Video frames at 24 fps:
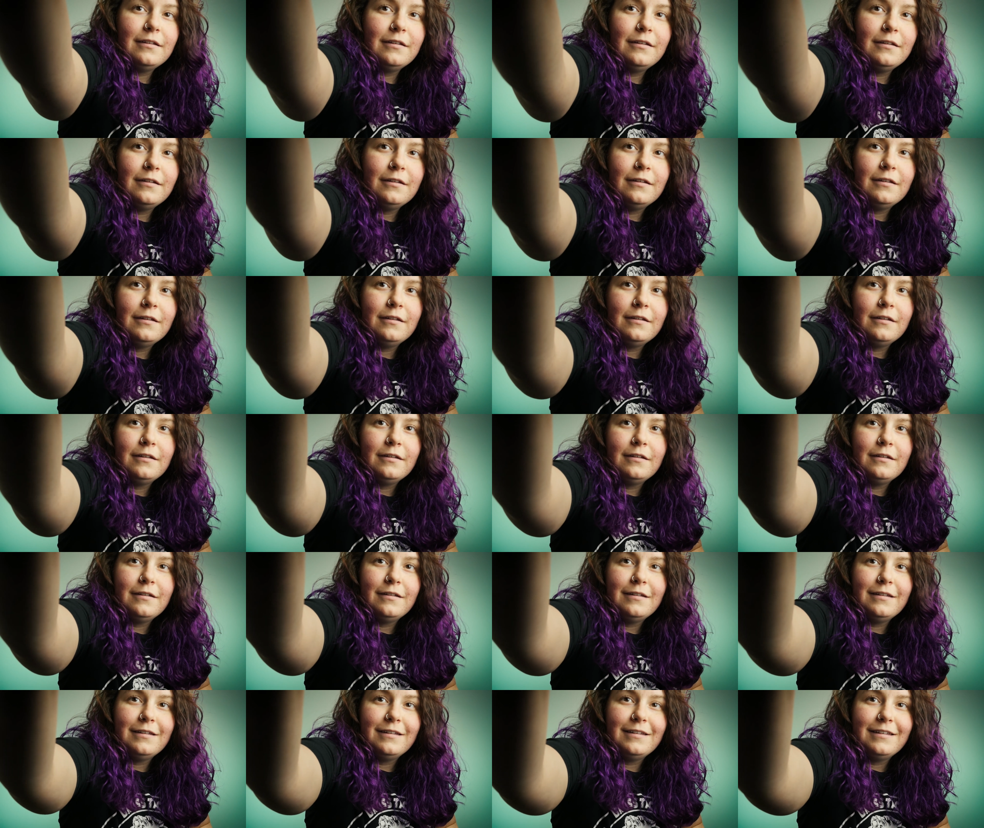
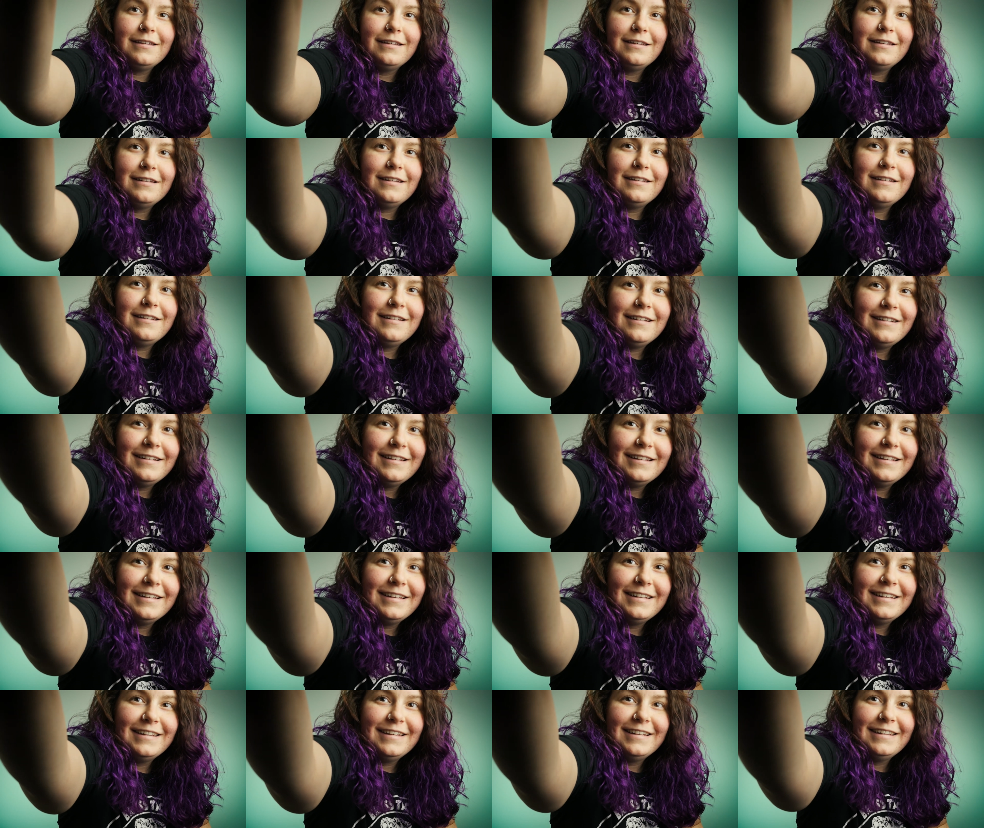
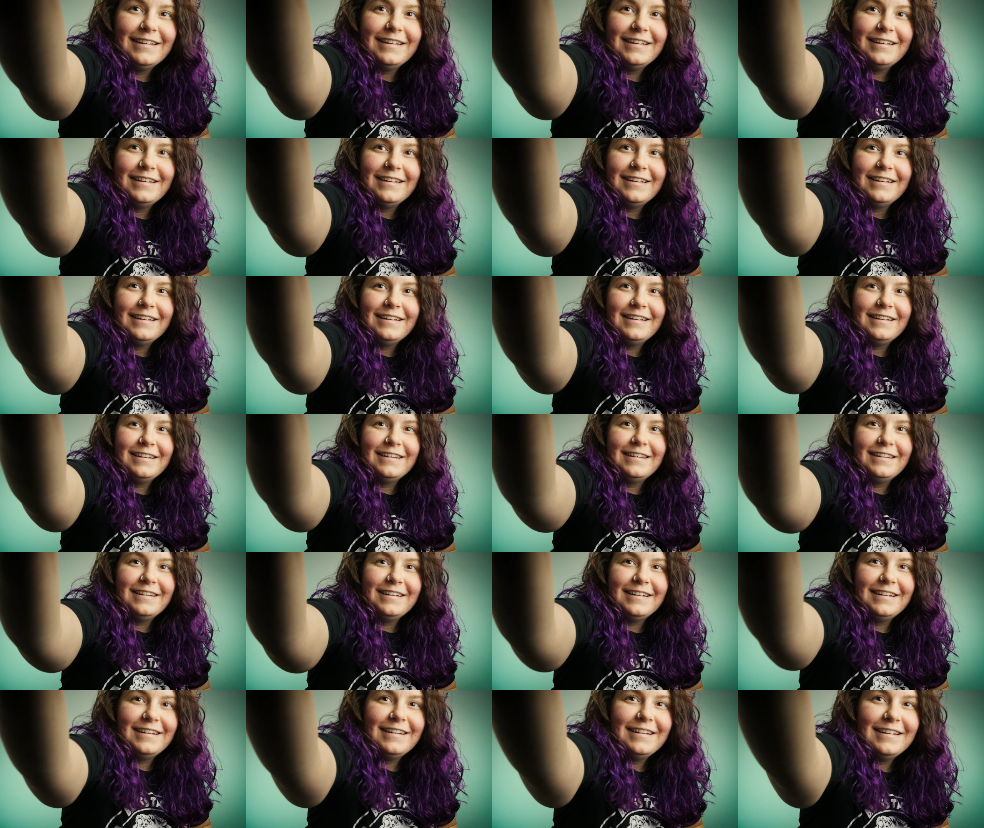
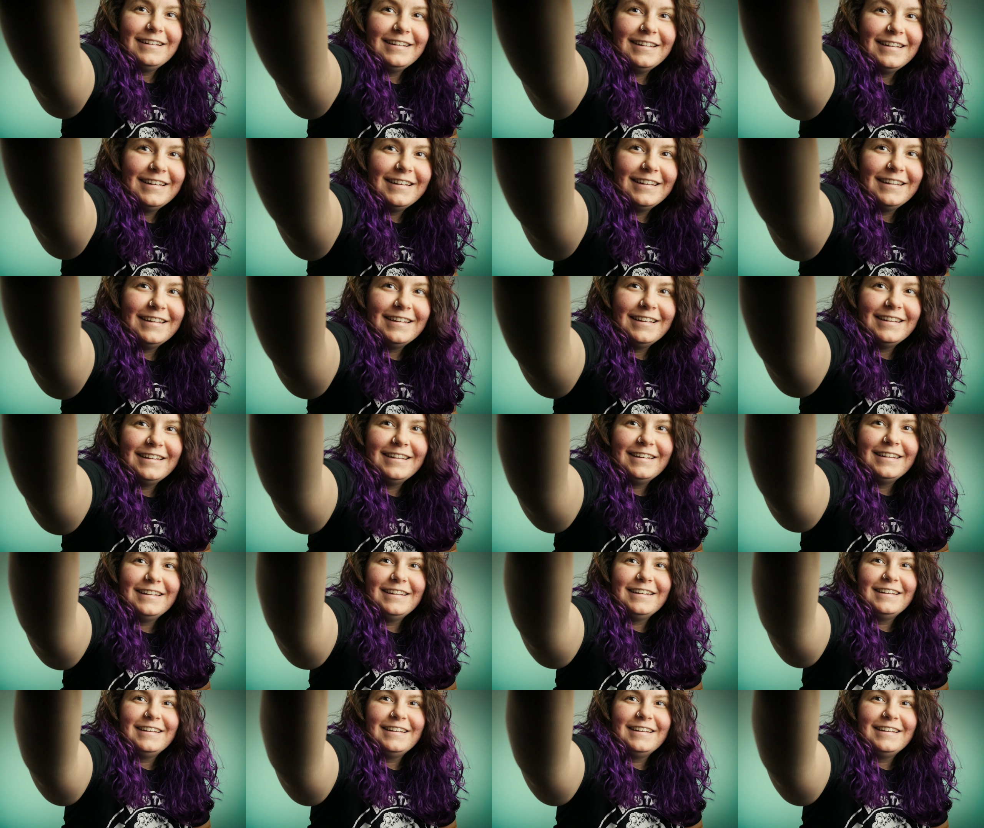No one is speaking in this clip.